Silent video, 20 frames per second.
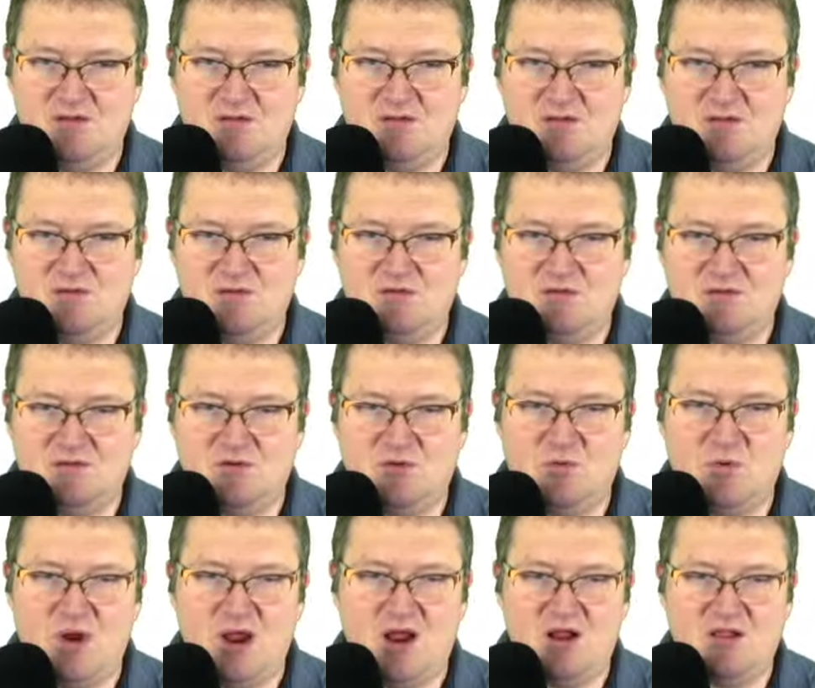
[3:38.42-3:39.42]

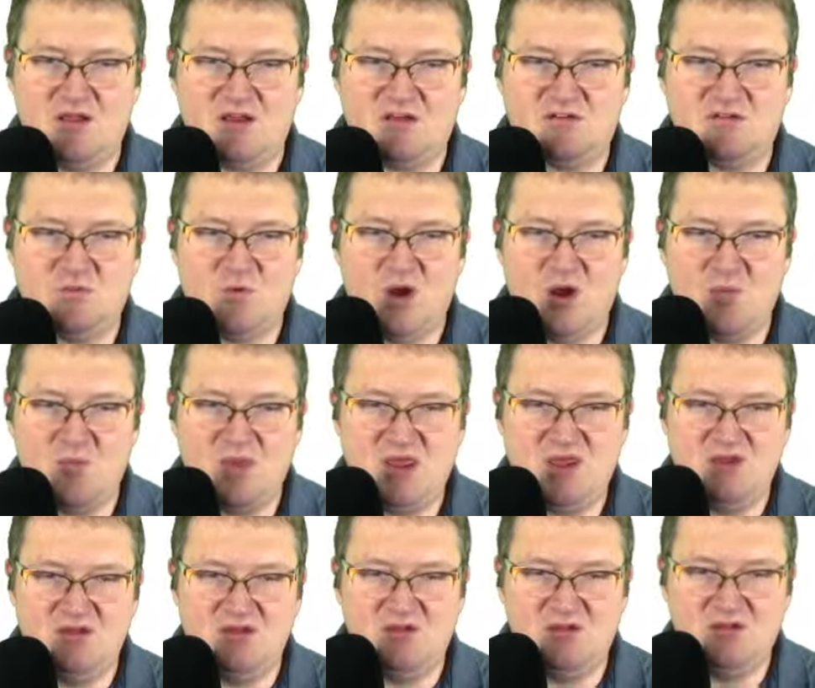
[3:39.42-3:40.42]
Square, like a square
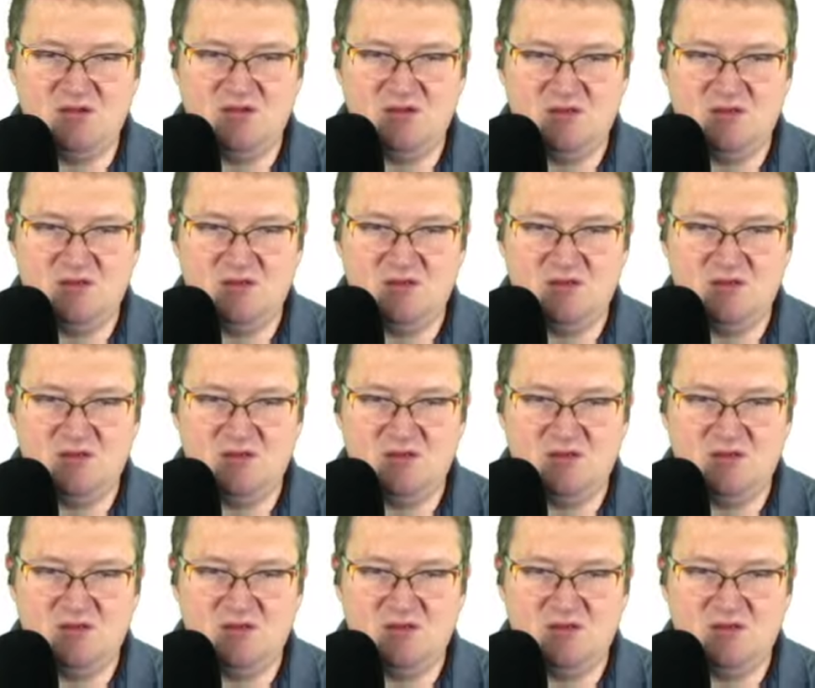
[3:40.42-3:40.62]
meal.